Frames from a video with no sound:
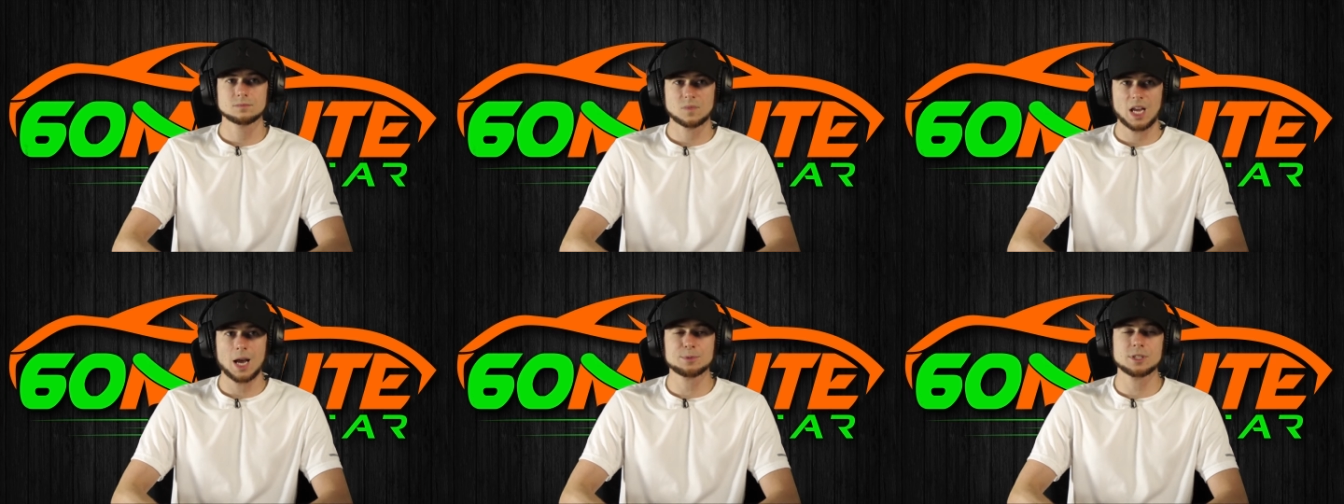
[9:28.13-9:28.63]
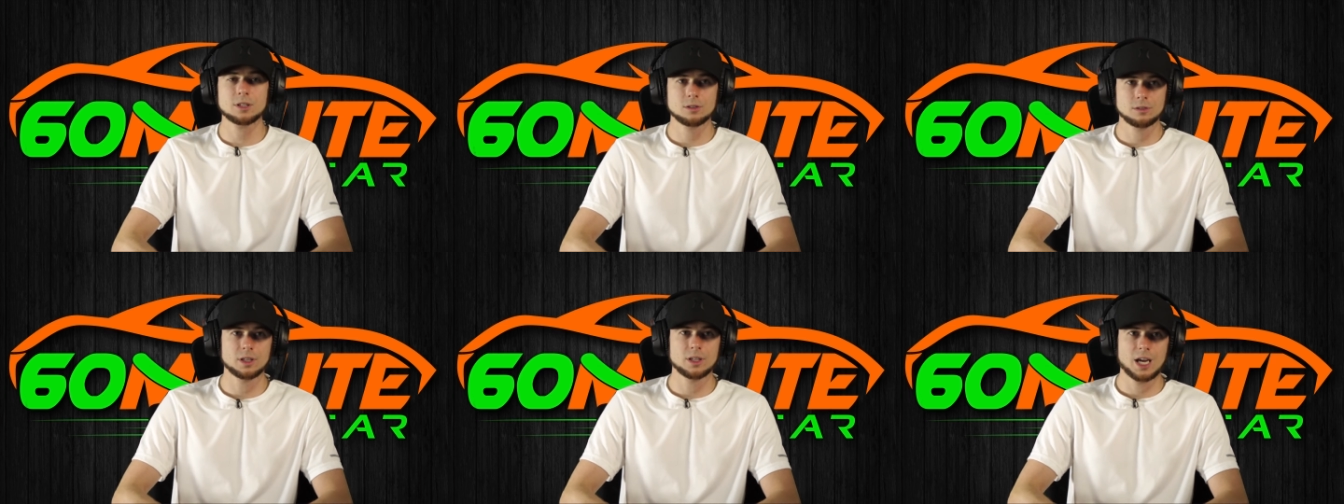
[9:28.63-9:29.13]

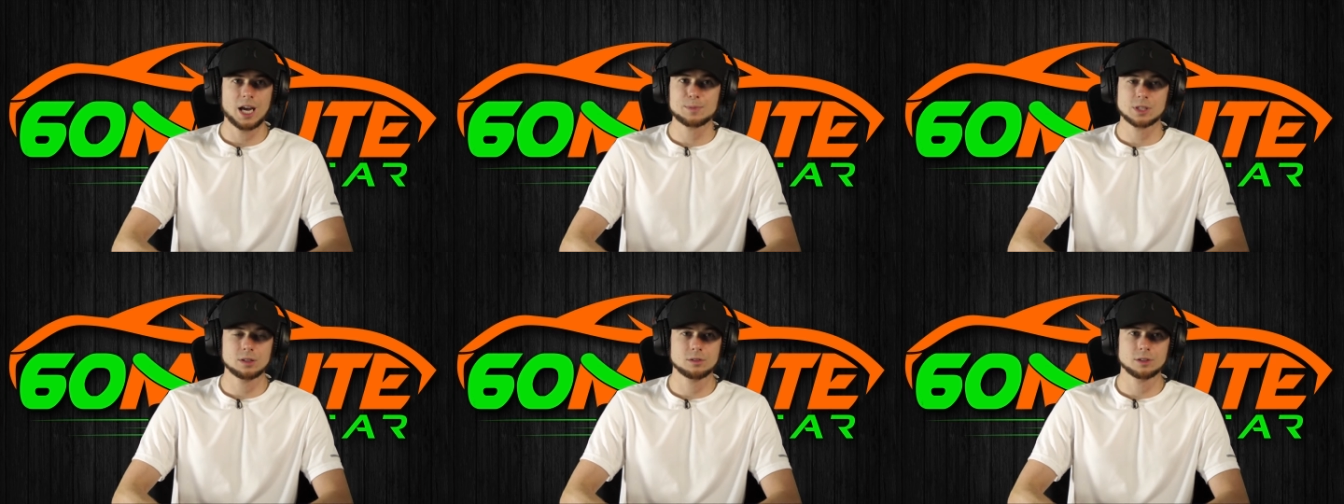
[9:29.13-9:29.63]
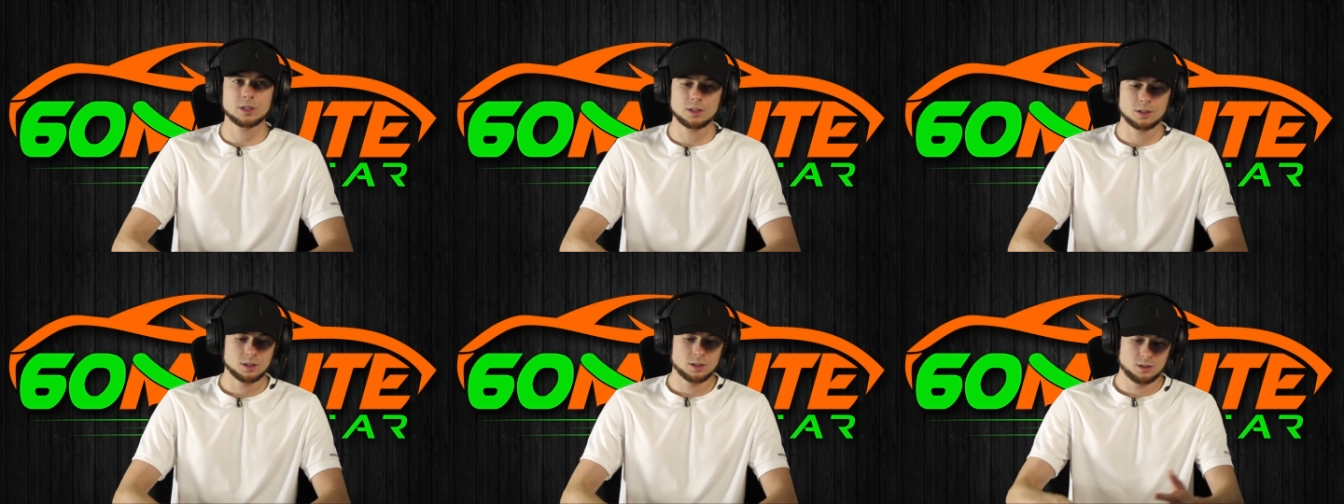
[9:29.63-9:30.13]
Absolutely. Absolutely.
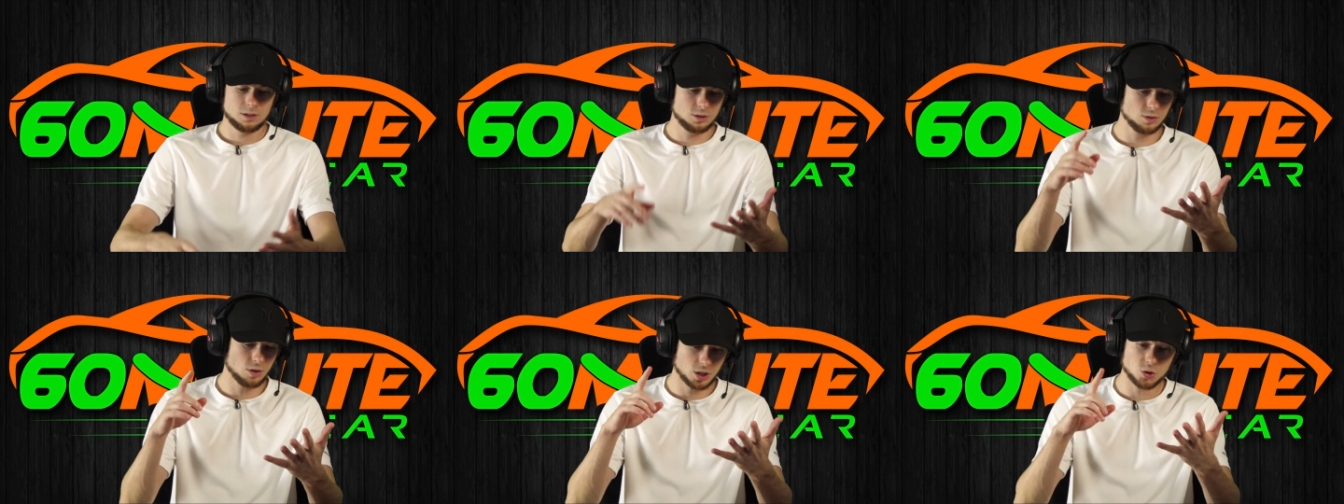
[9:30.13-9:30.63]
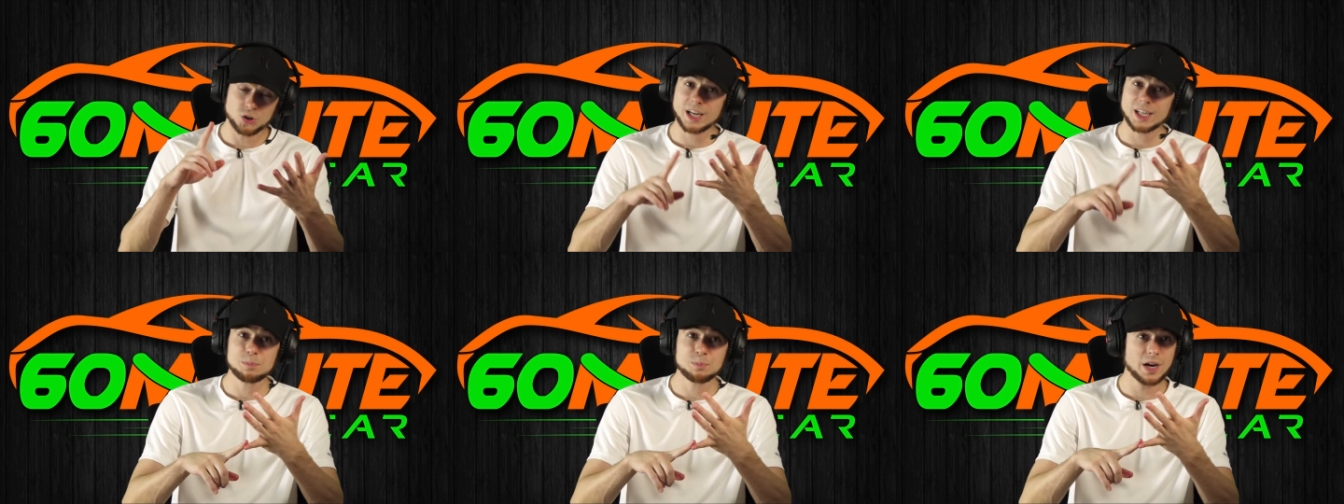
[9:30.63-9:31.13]
You agree
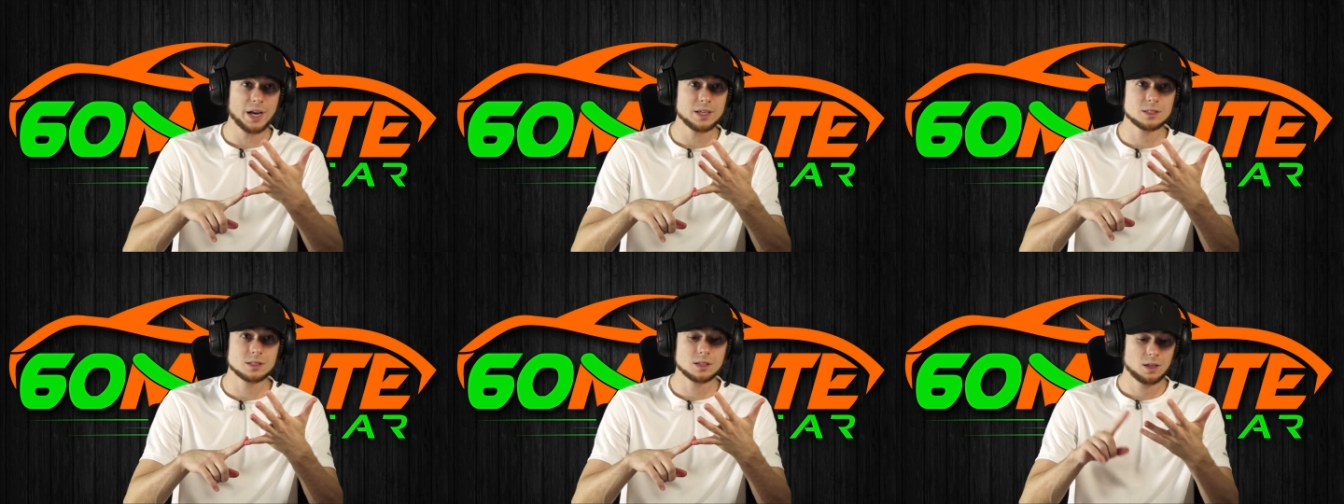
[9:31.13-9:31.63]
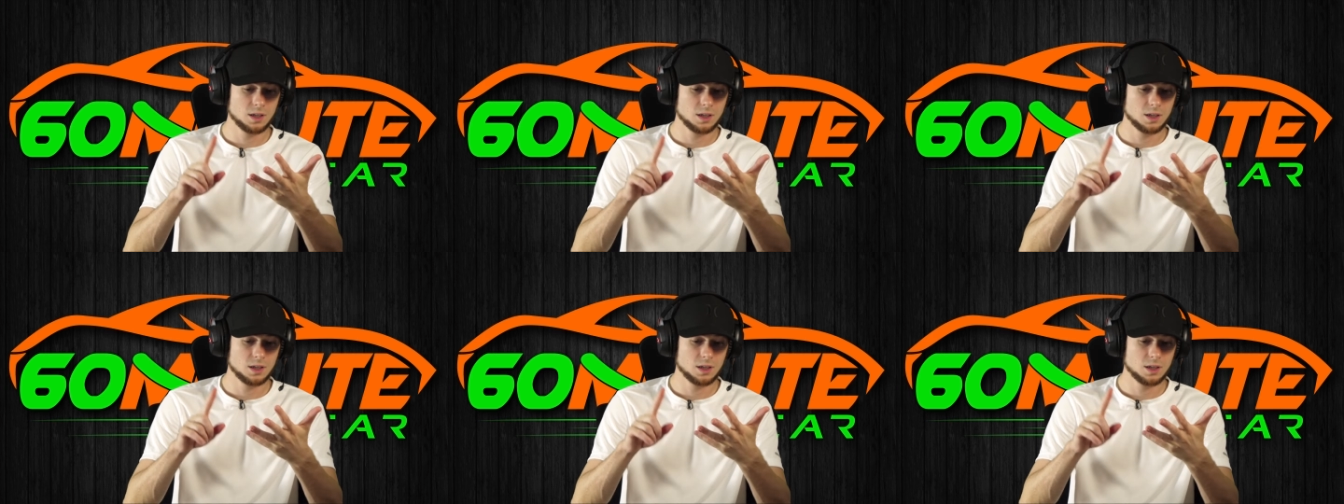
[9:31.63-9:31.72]
on the price,